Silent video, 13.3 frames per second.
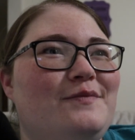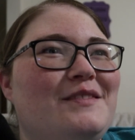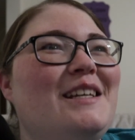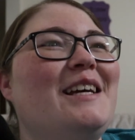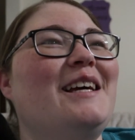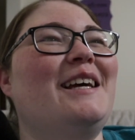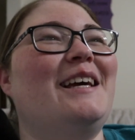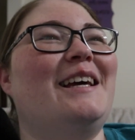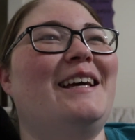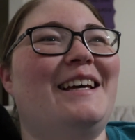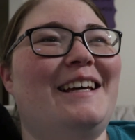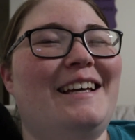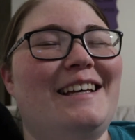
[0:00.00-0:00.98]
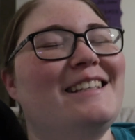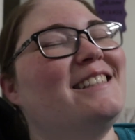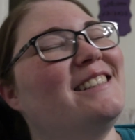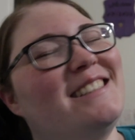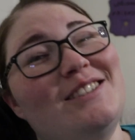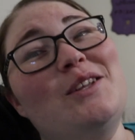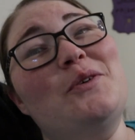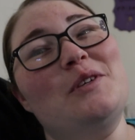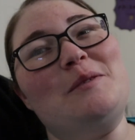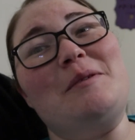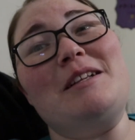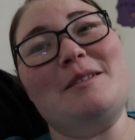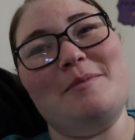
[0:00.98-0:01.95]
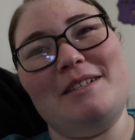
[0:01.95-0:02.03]
I think. No
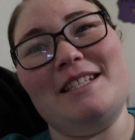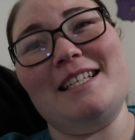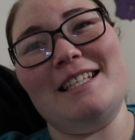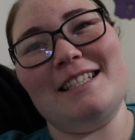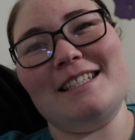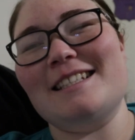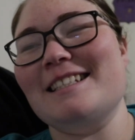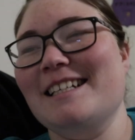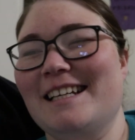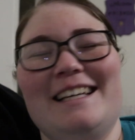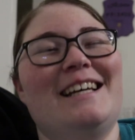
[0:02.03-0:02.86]
response means he is.